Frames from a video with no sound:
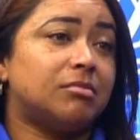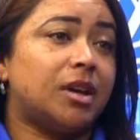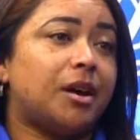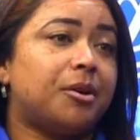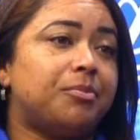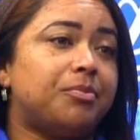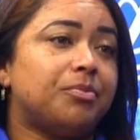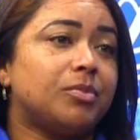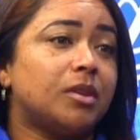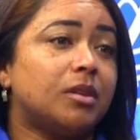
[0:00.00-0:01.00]

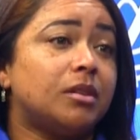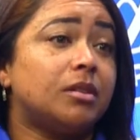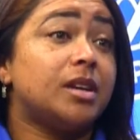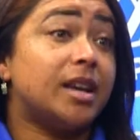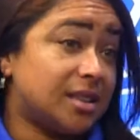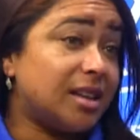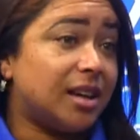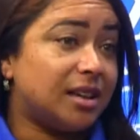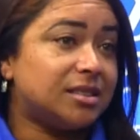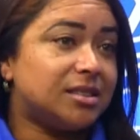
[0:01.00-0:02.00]
SA
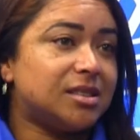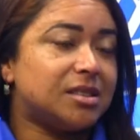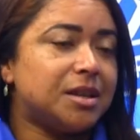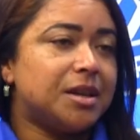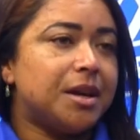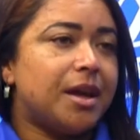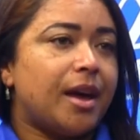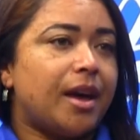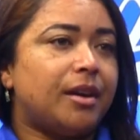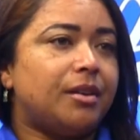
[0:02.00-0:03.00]
colours,
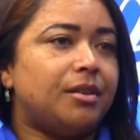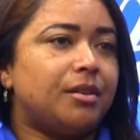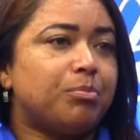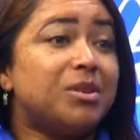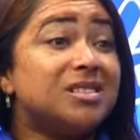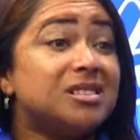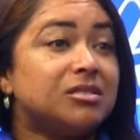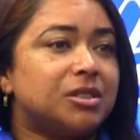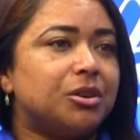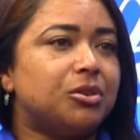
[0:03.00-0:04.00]
and personal
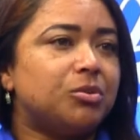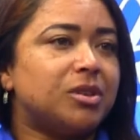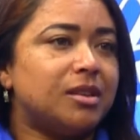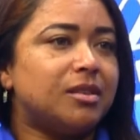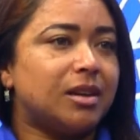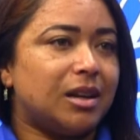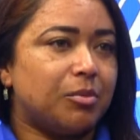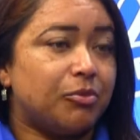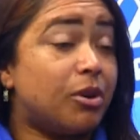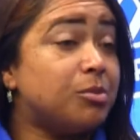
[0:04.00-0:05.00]
growth within the club.
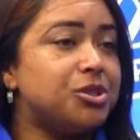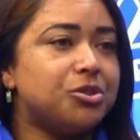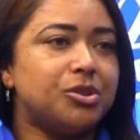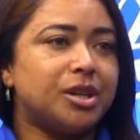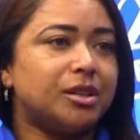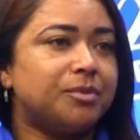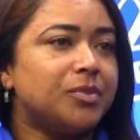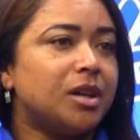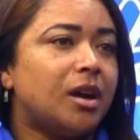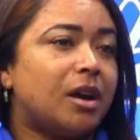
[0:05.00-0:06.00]
From a junior,
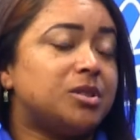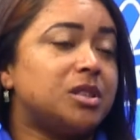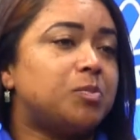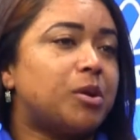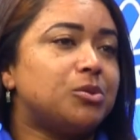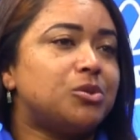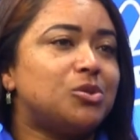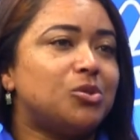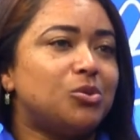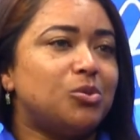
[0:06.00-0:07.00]
I was exposed
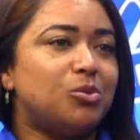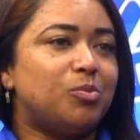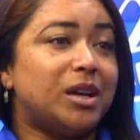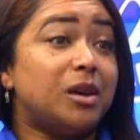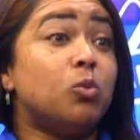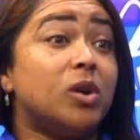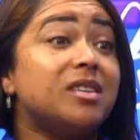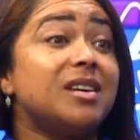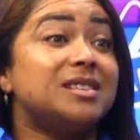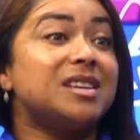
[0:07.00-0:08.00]
to playing with
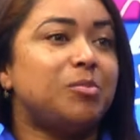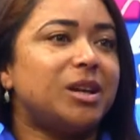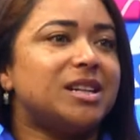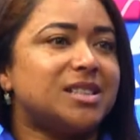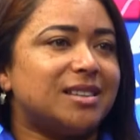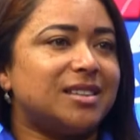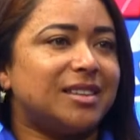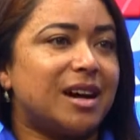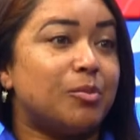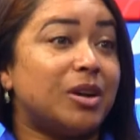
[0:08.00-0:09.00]
SA players at the
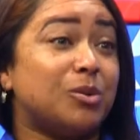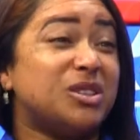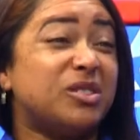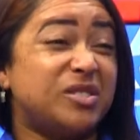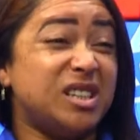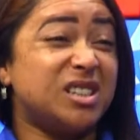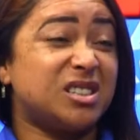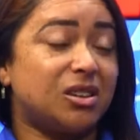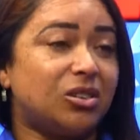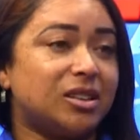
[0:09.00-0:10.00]
time. When I was 15 years
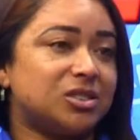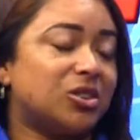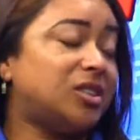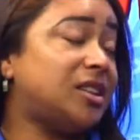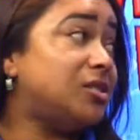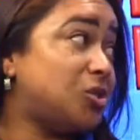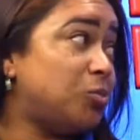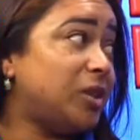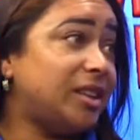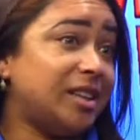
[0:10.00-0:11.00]
old, I started in the
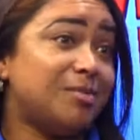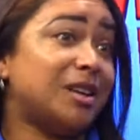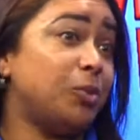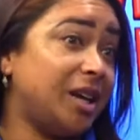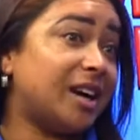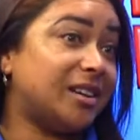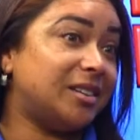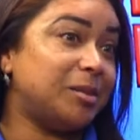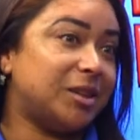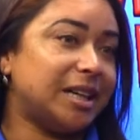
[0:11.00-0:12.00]
Super League team that we
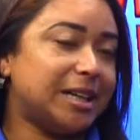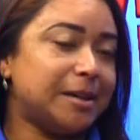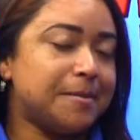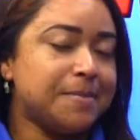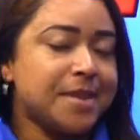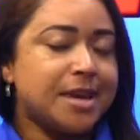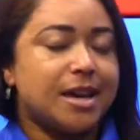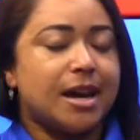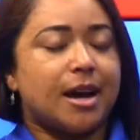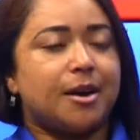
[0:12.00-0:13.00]
currently play in.
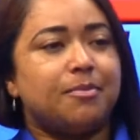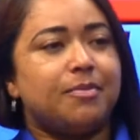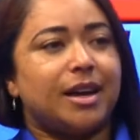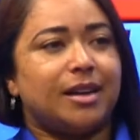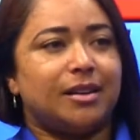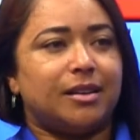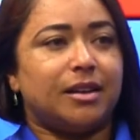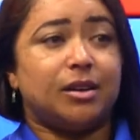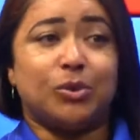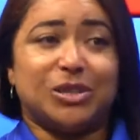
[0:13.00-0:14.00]
And
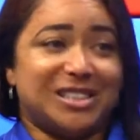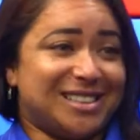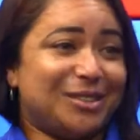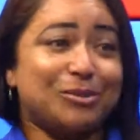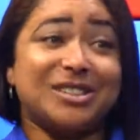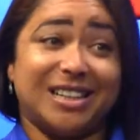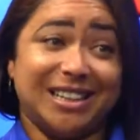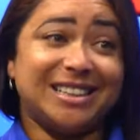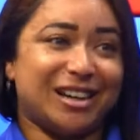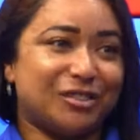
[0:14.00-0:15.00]
it was
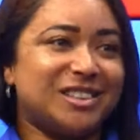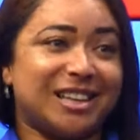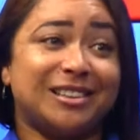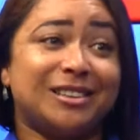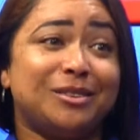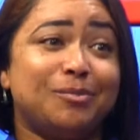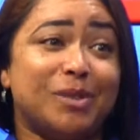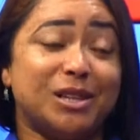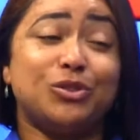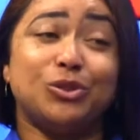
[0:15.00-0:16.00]
really tough, sat
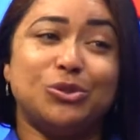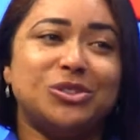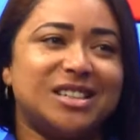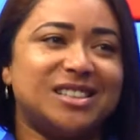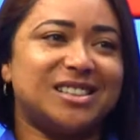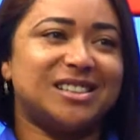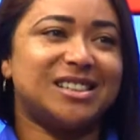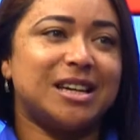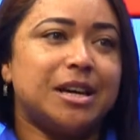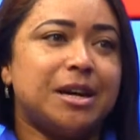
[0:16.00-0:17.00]
bench for 2 seasons,
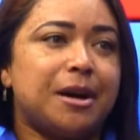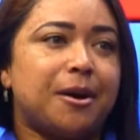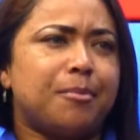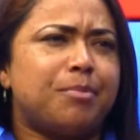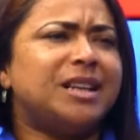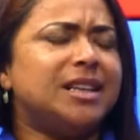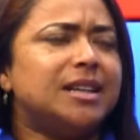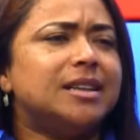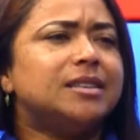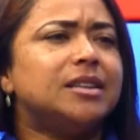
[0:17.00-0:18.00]
but really
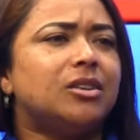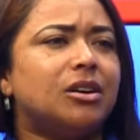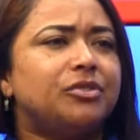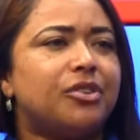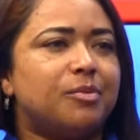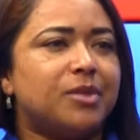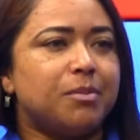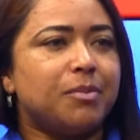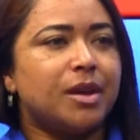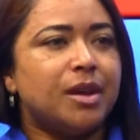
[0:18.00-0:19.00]
learned a lot from them.
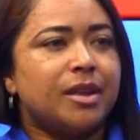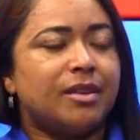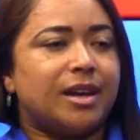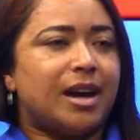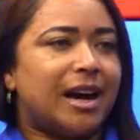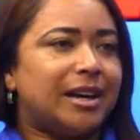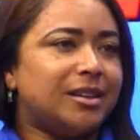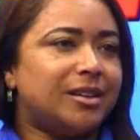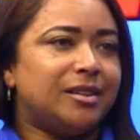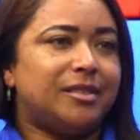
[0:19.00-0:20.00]
They
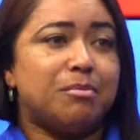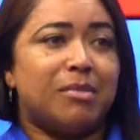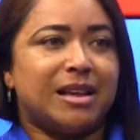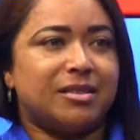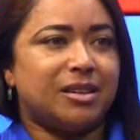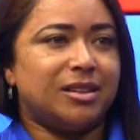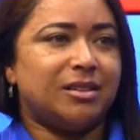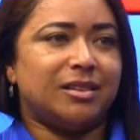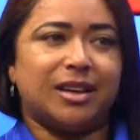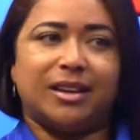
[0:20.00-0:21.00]
guided, they mothered,
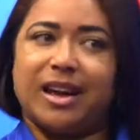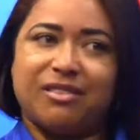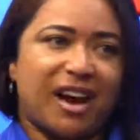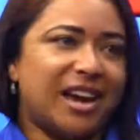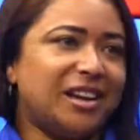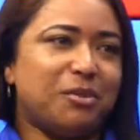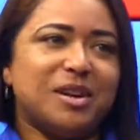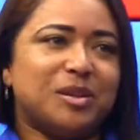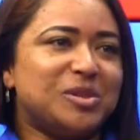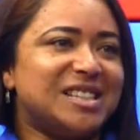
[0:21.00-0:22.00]
they gave hiding where
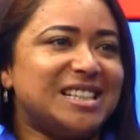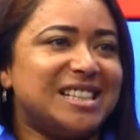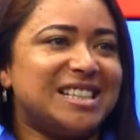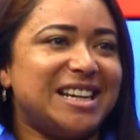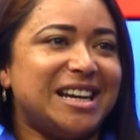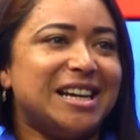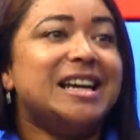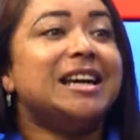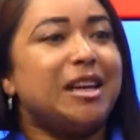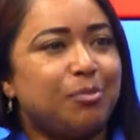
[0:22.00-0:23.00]
it was necessary,
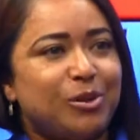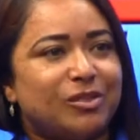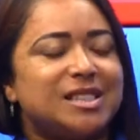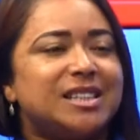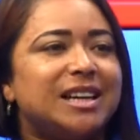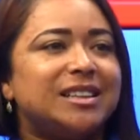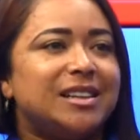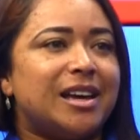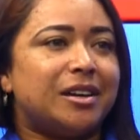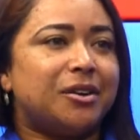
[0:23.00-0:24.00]
kept me on the straight and
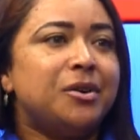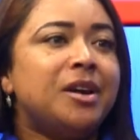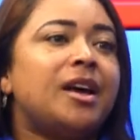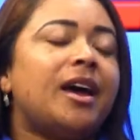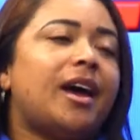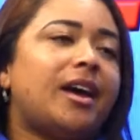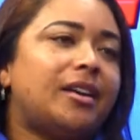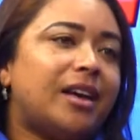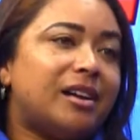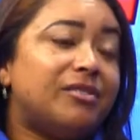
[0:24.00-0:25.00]
narrow. And
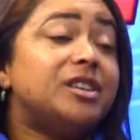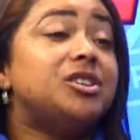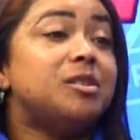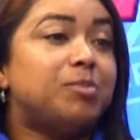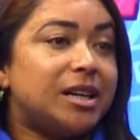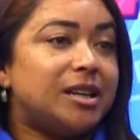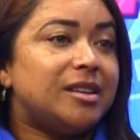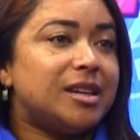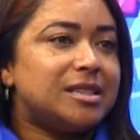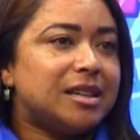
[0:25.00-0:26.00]
I eventually played in
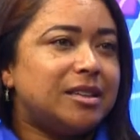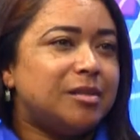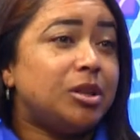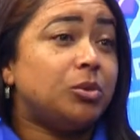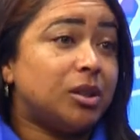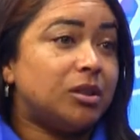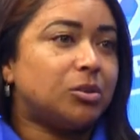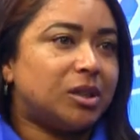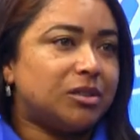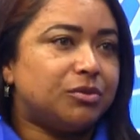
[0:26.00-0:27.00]
the SA team in
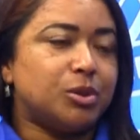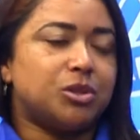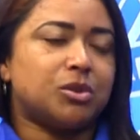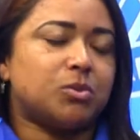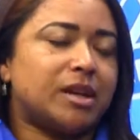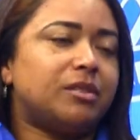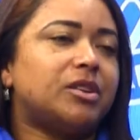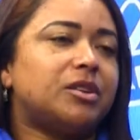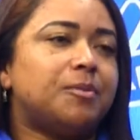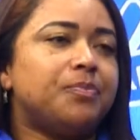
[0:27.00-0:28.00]
2012, which was one of the